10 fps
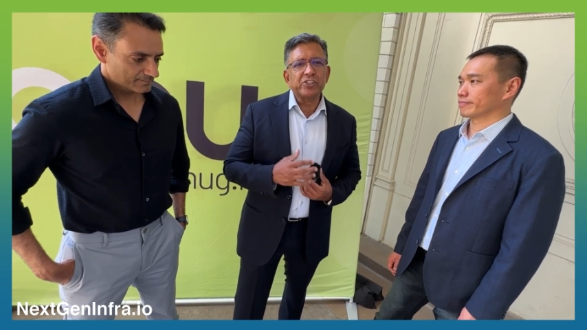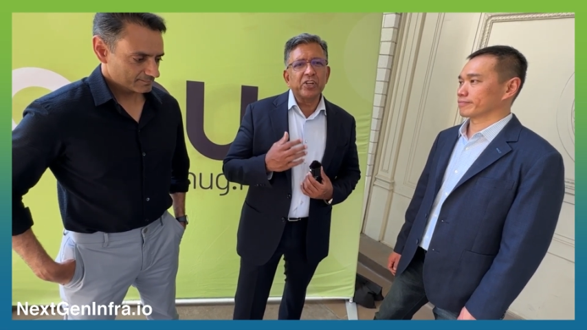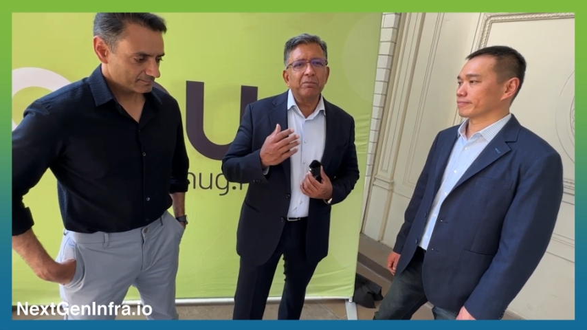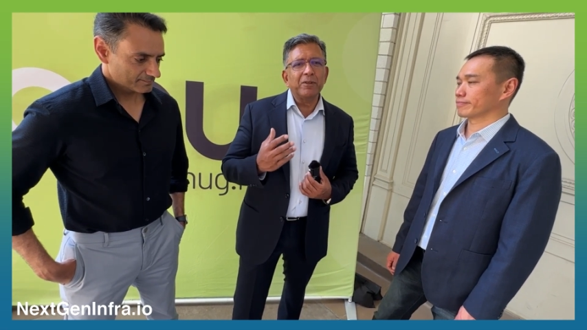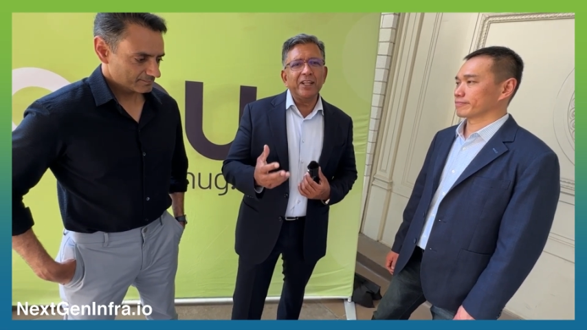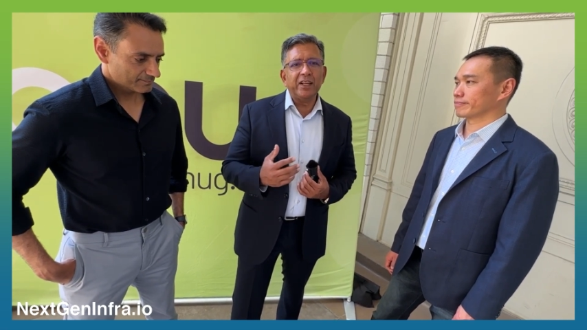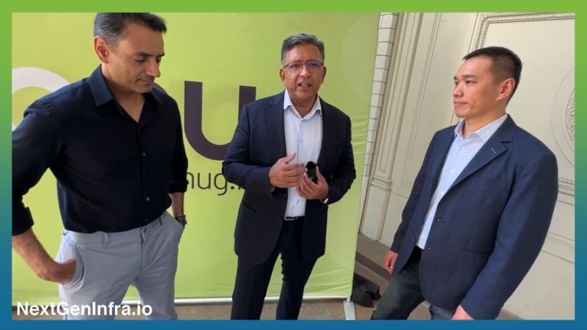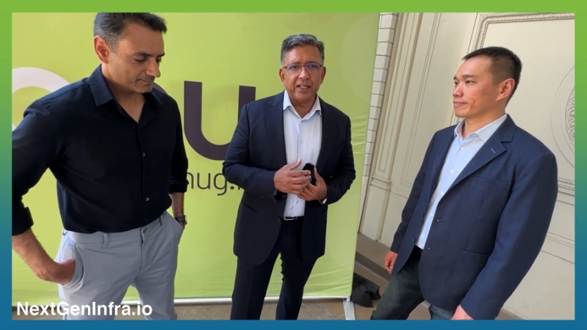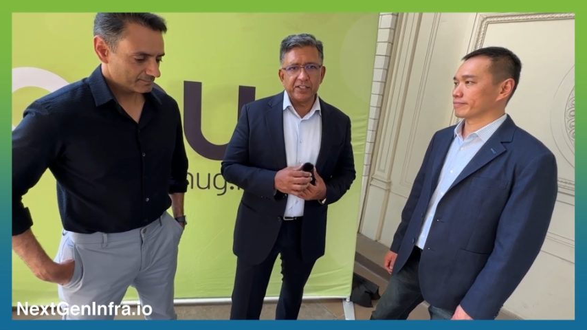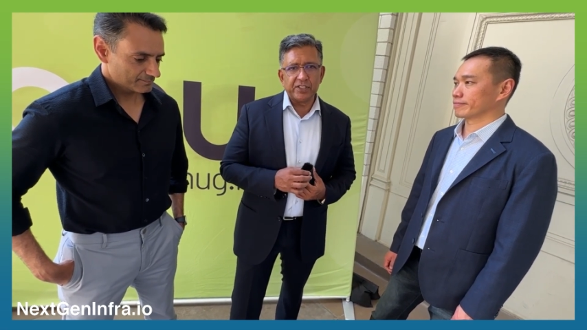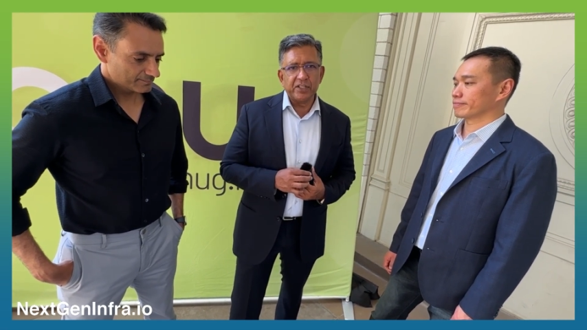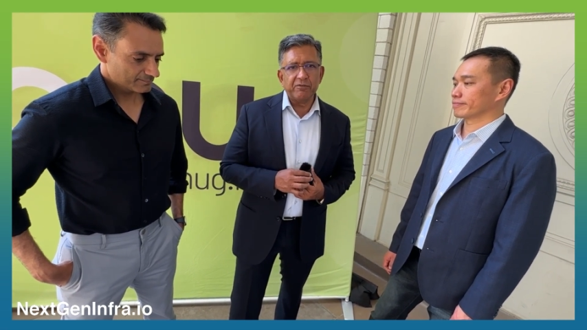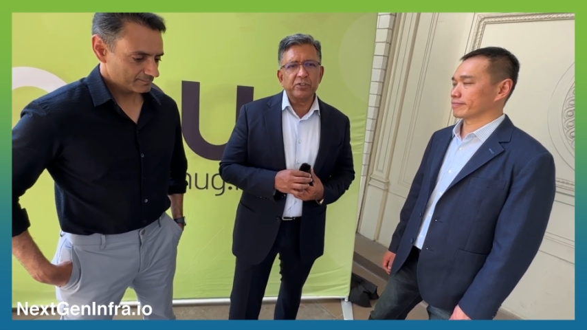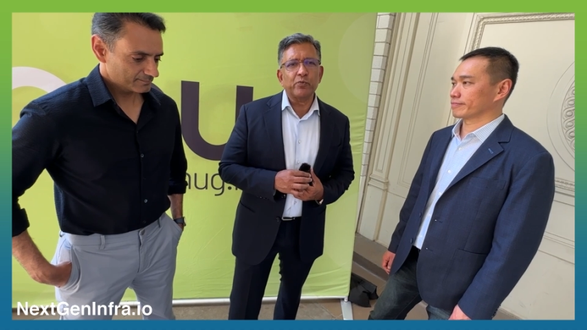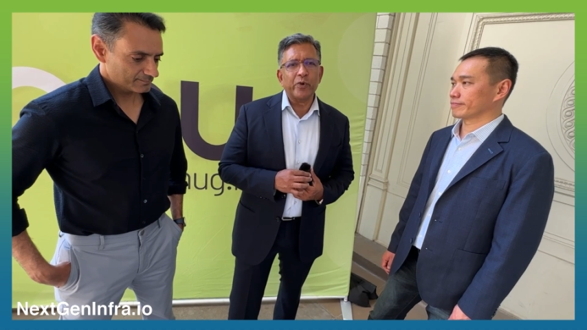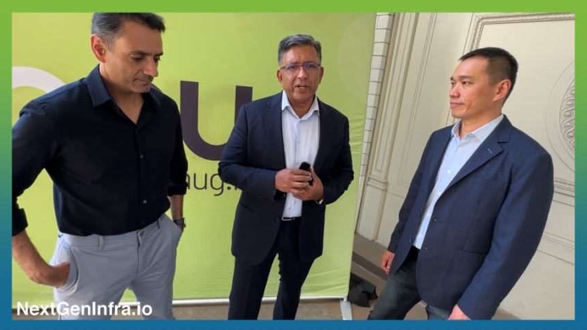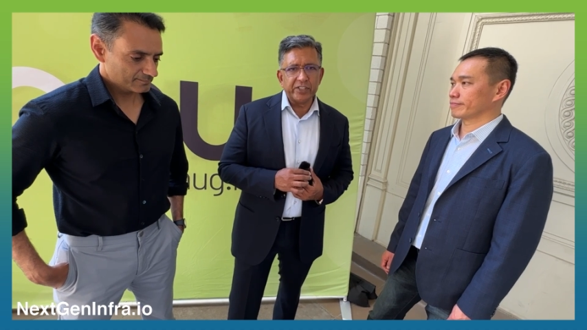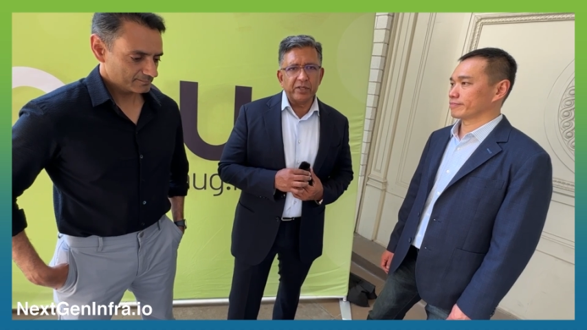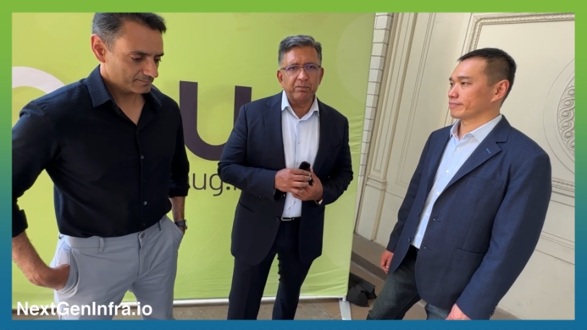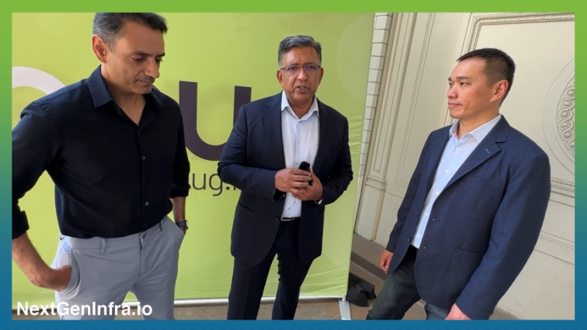Speaker 1: It's completely as a service, very
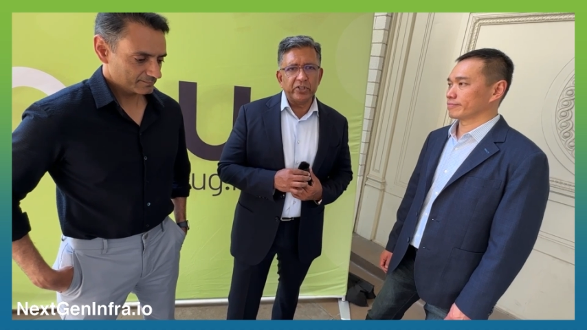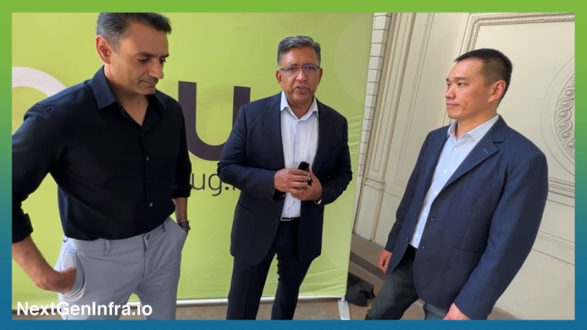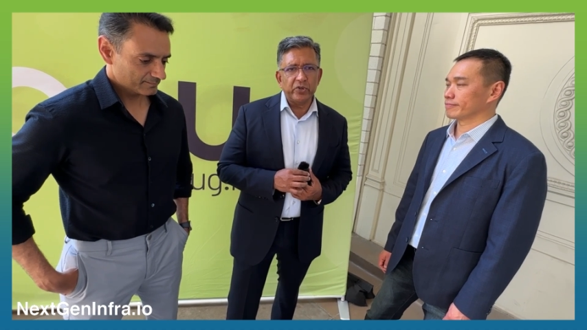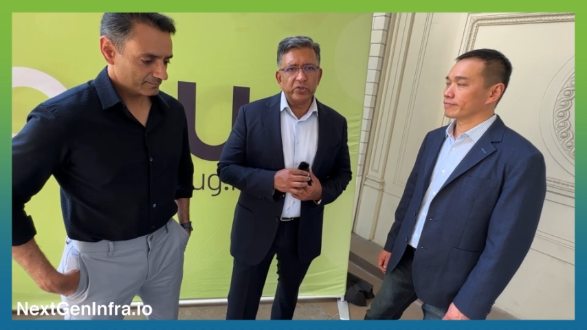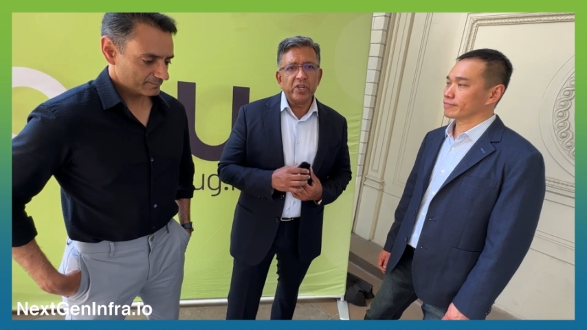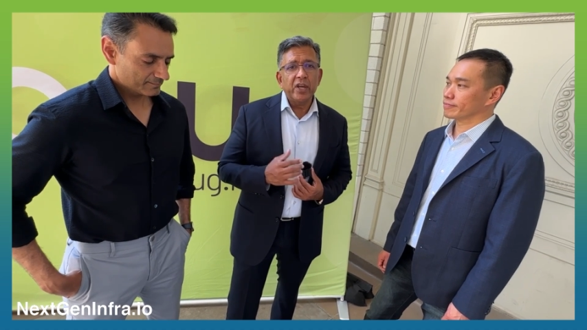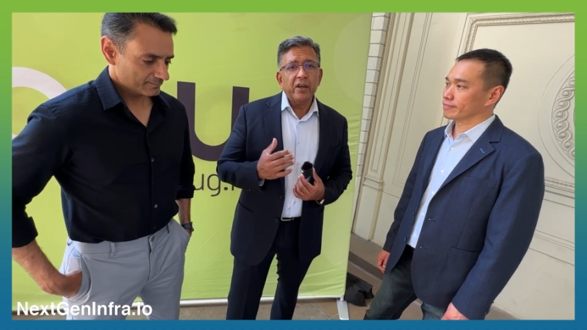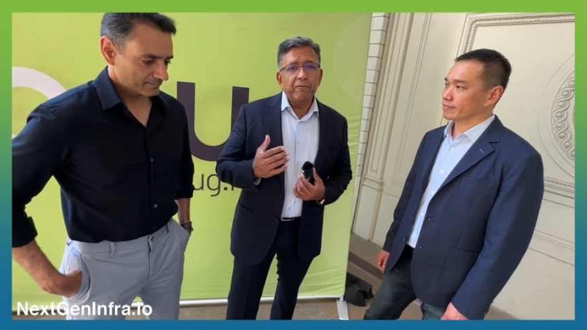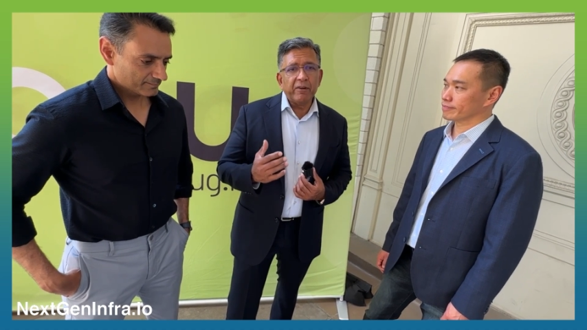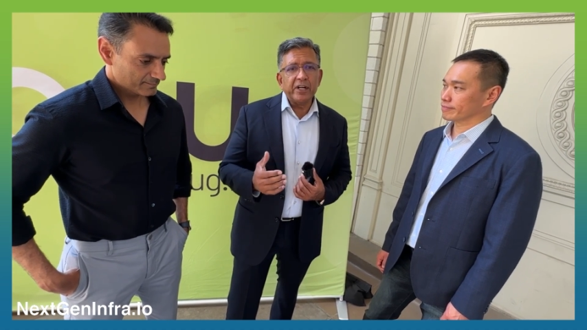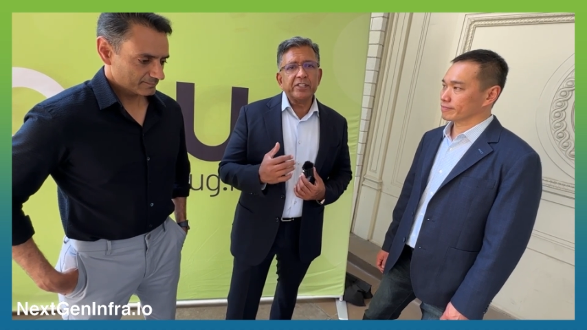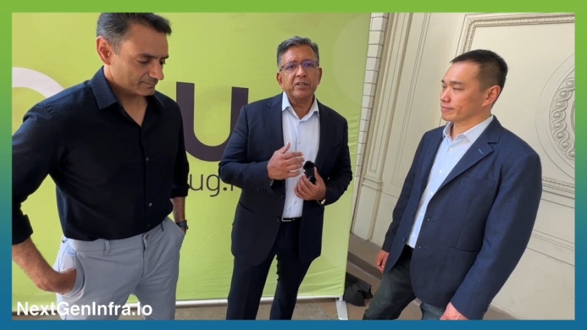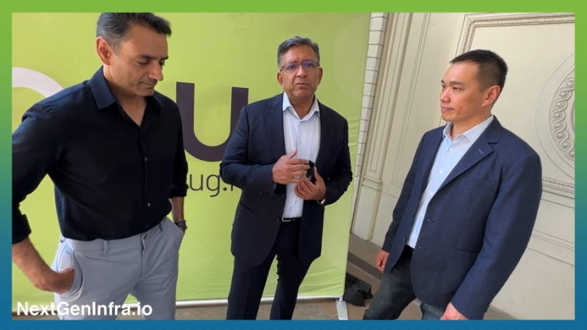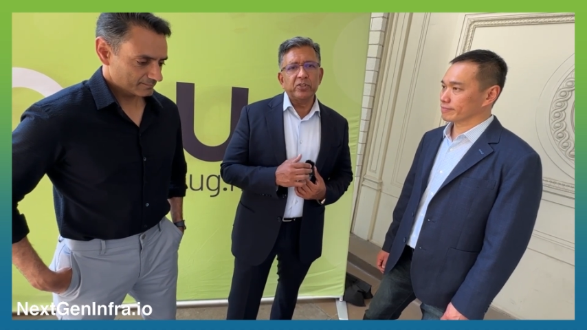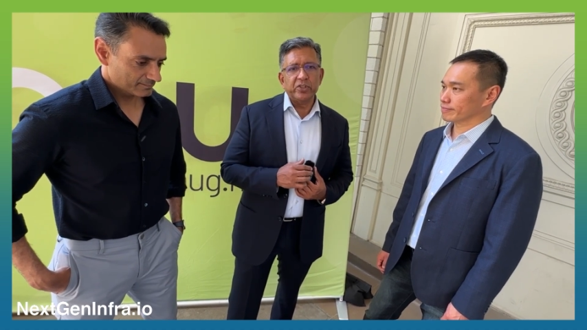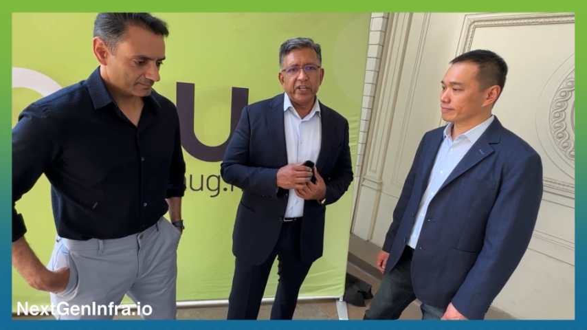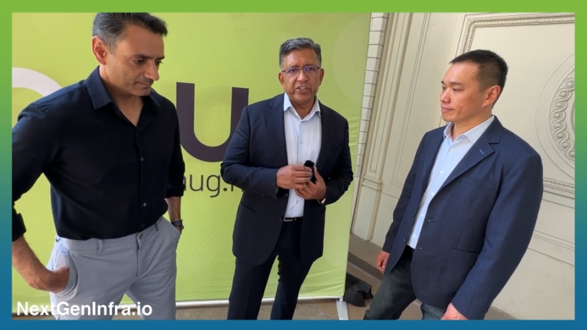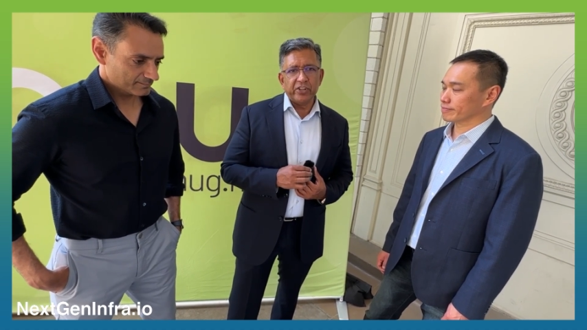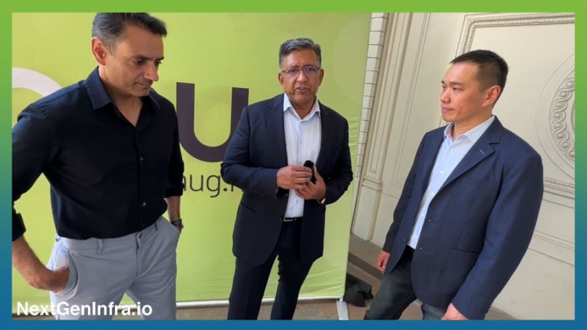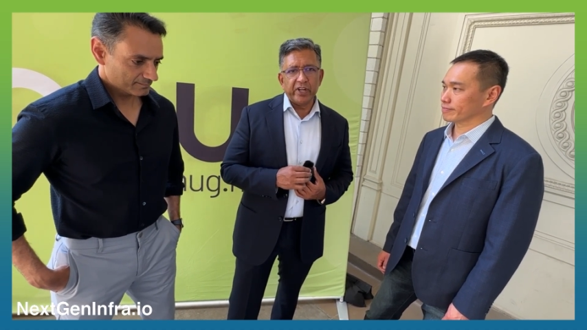simple to use, very simple to
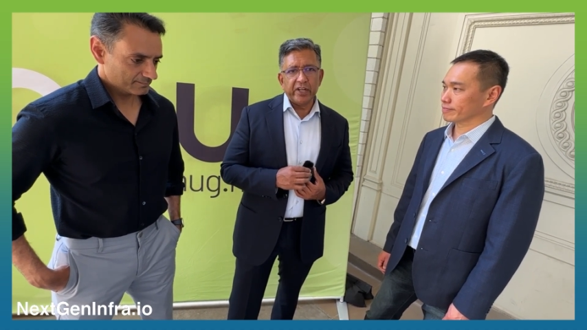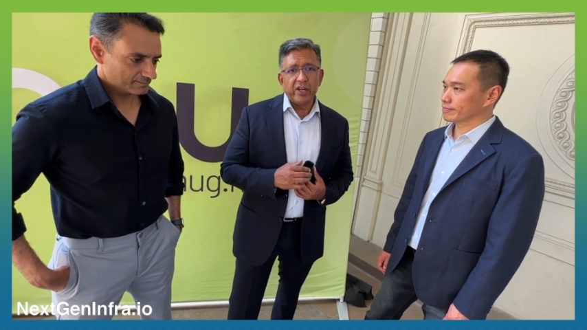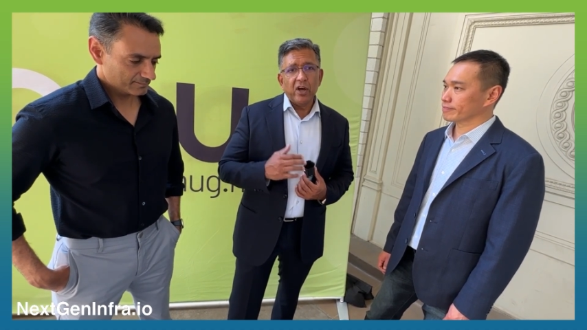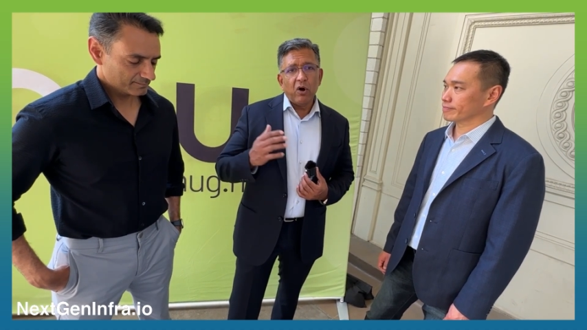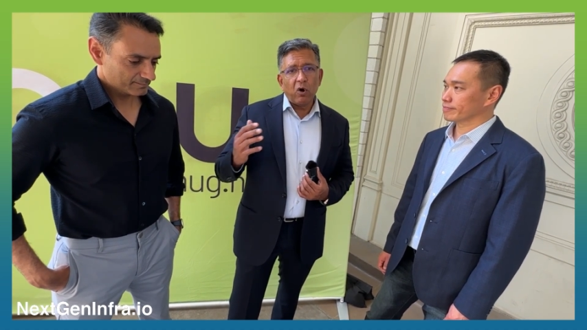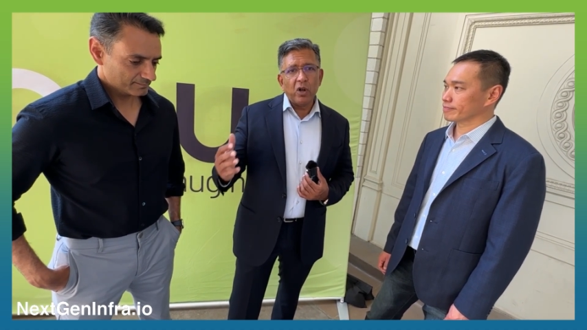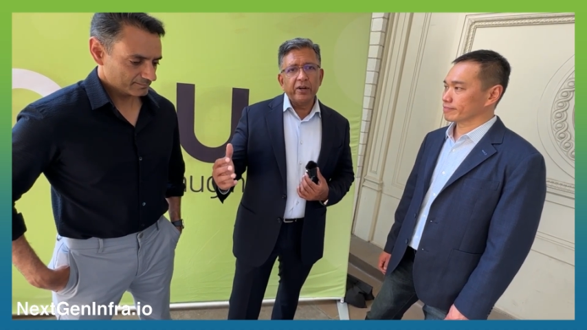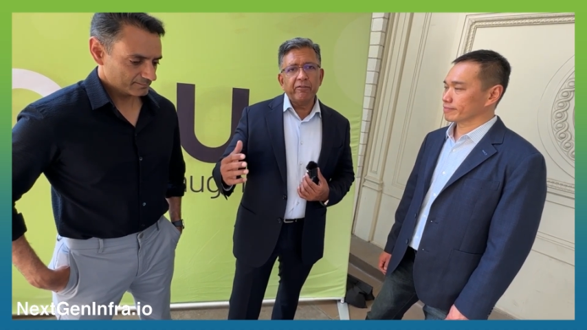integrate, all